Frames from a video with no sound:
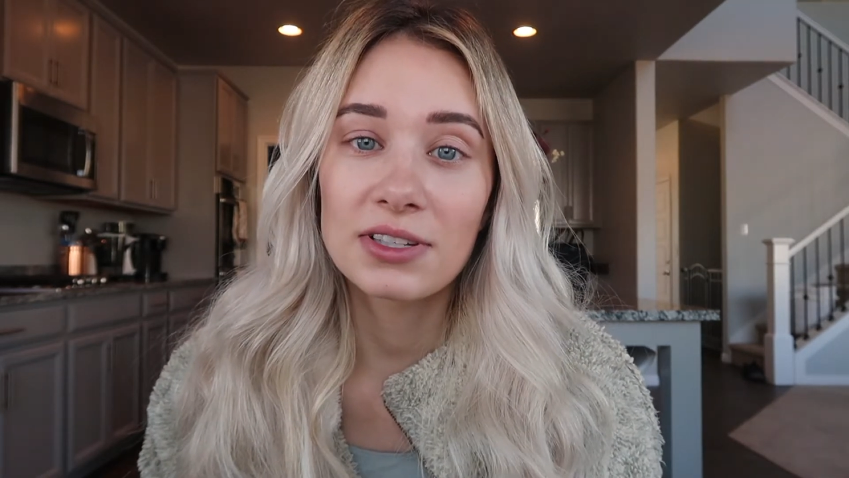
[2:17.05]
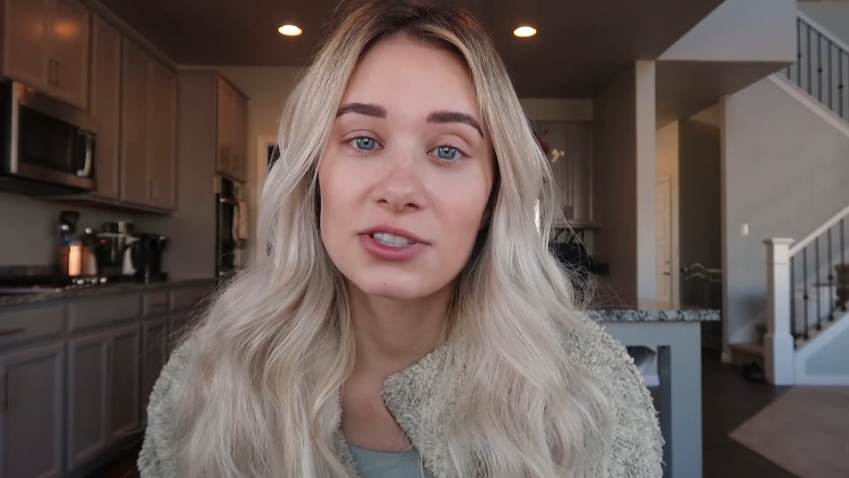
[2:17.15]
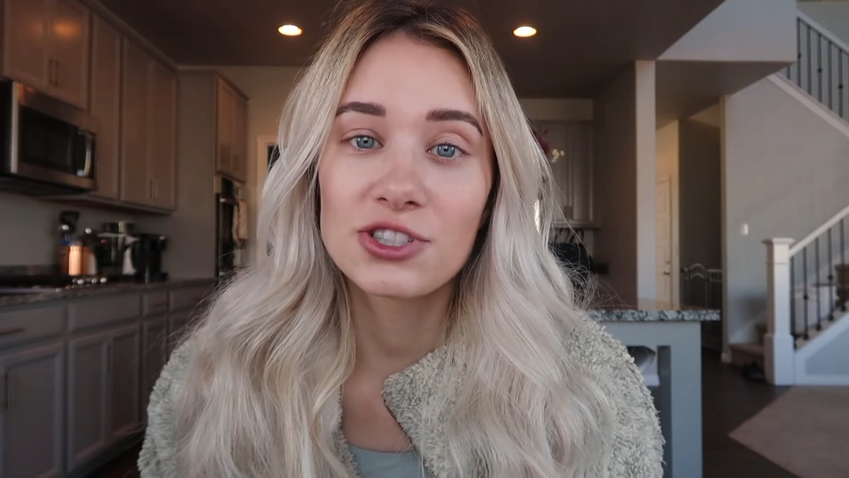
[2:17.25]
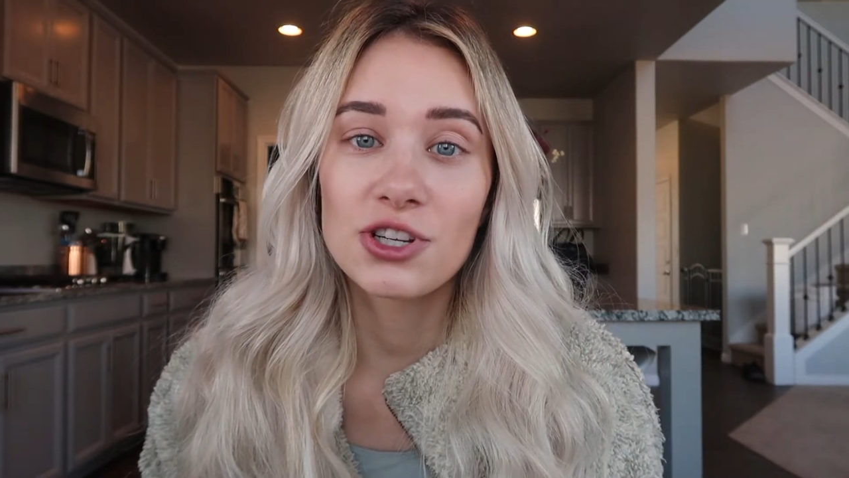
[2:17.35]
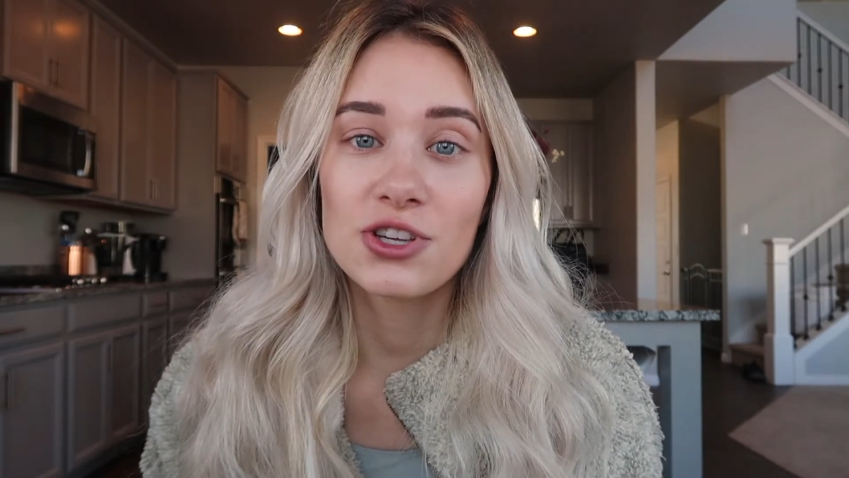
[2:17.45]
to
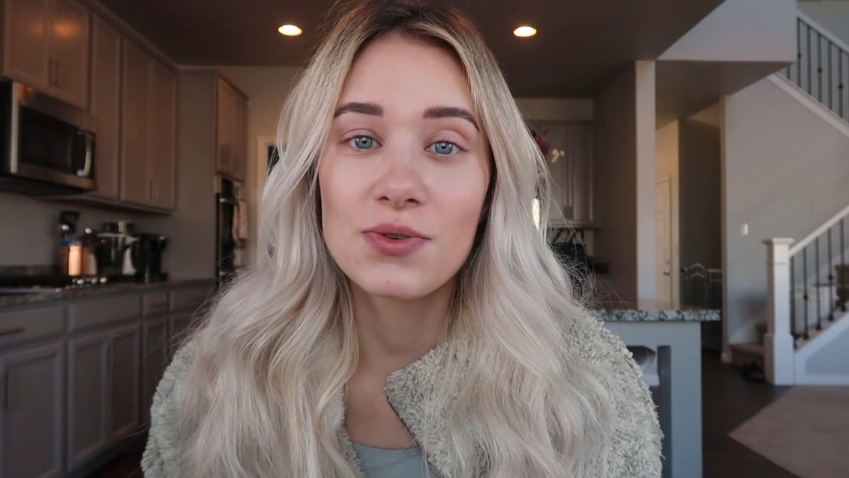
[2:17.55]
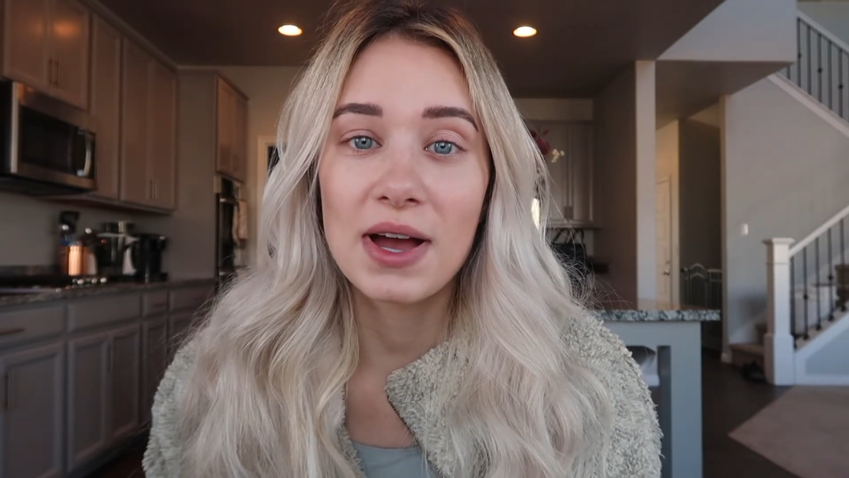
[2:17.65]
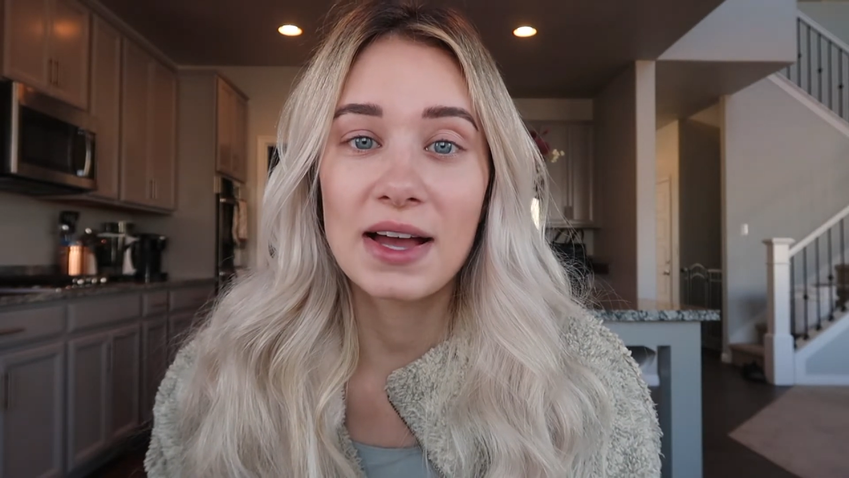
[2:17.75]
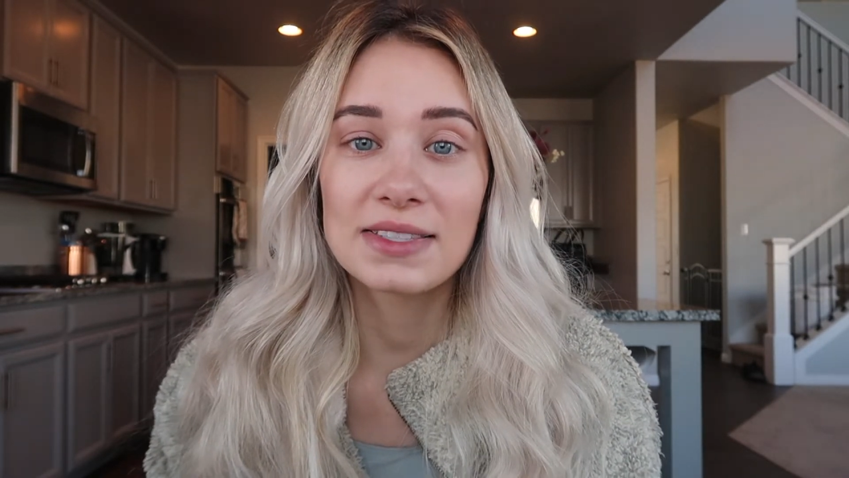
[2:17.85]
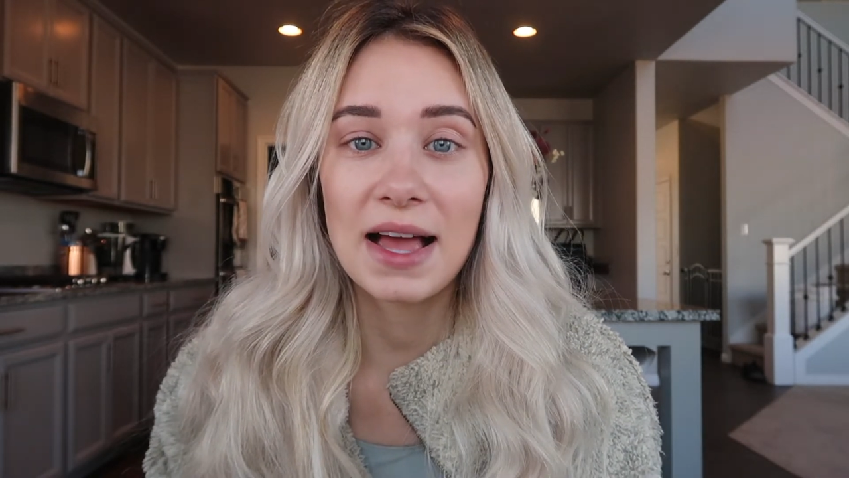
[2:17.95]
show you
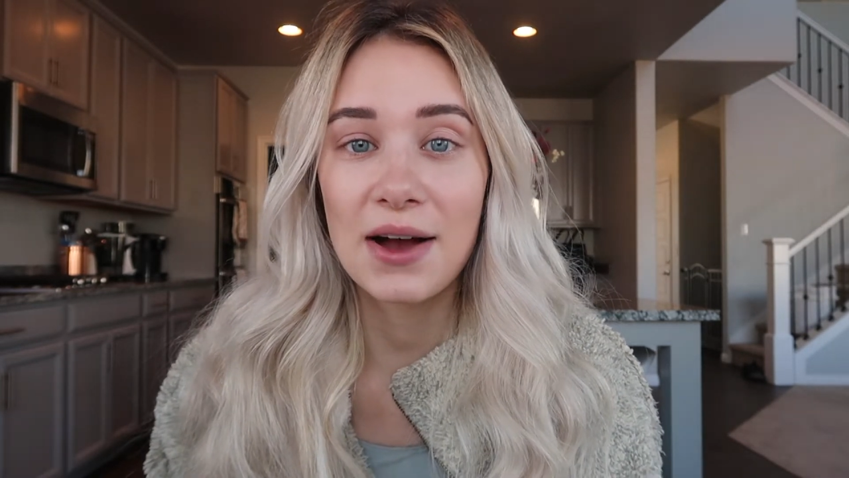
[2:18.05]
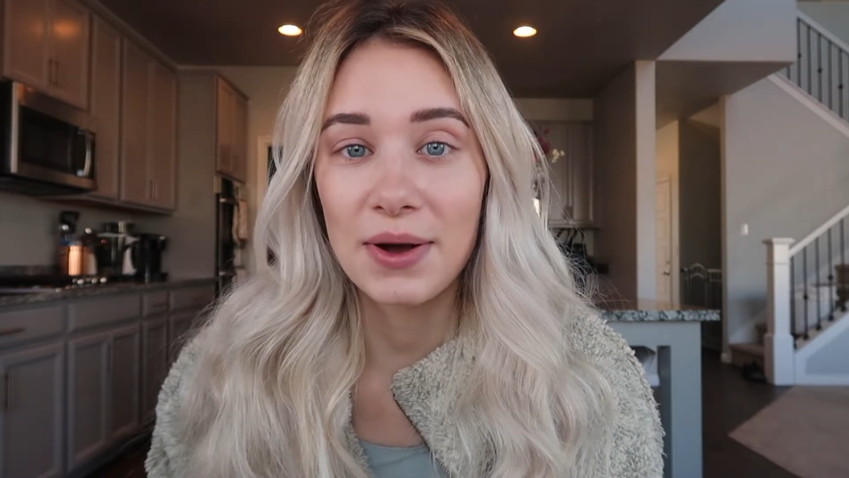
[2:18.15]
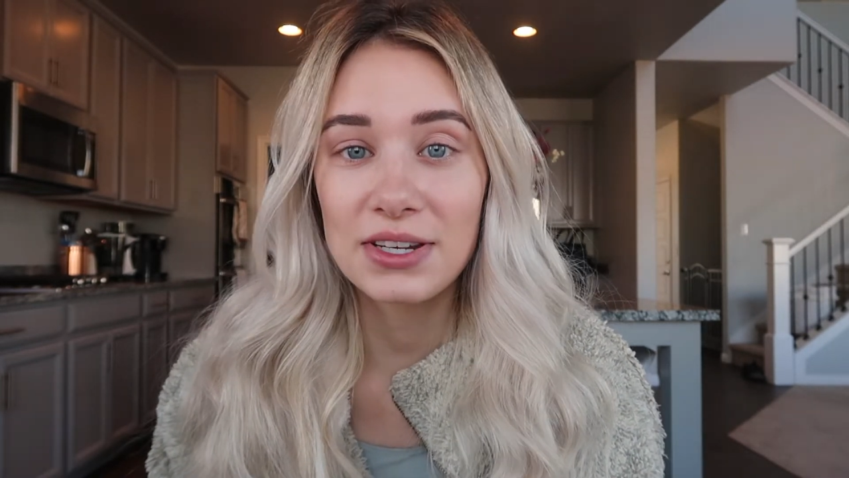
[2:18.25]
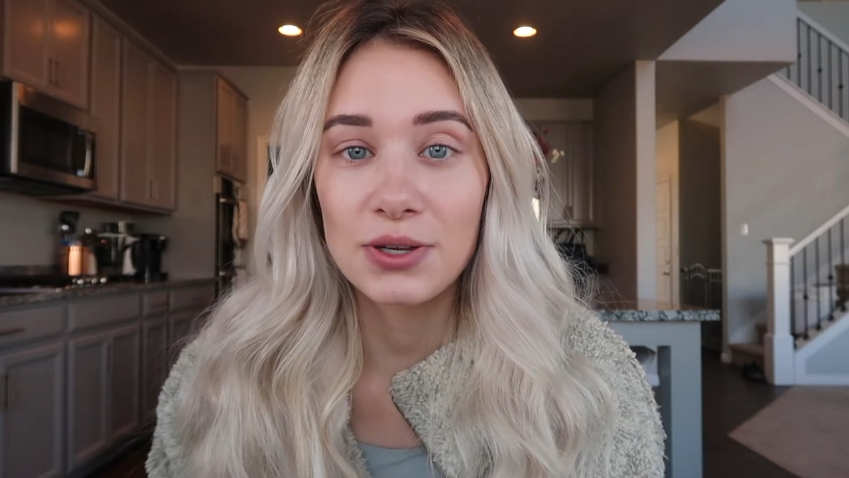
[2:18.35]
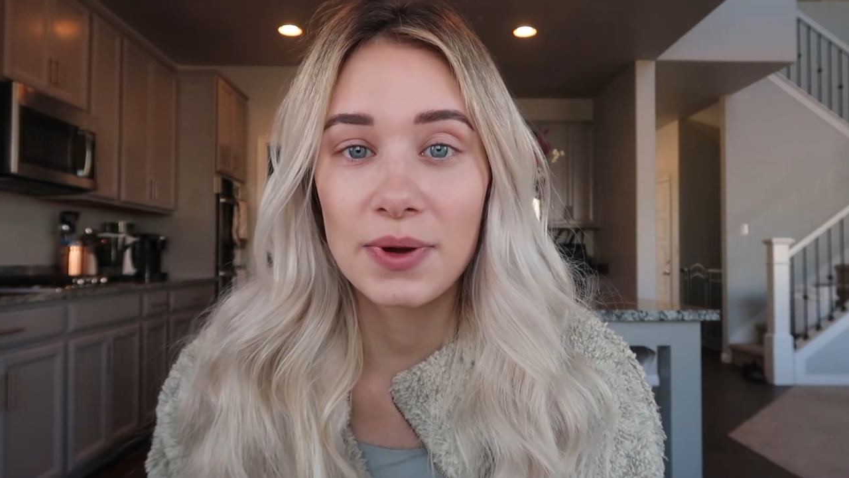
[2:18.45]
guys how
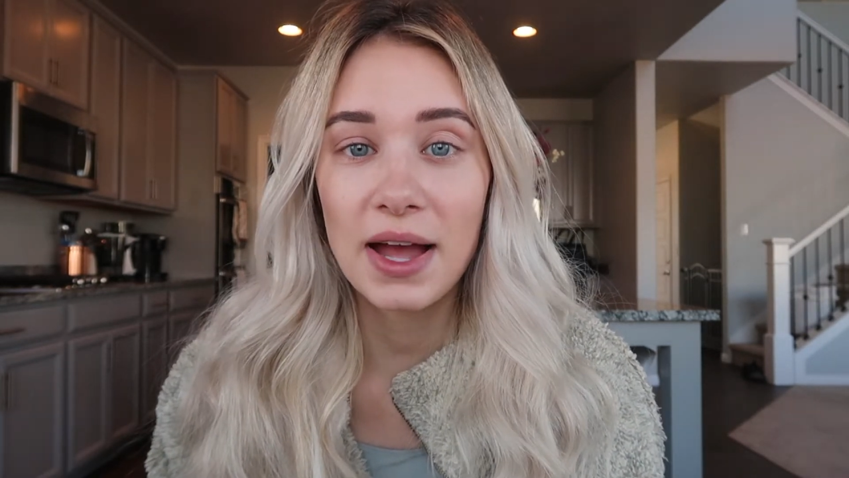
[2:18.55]
I do it.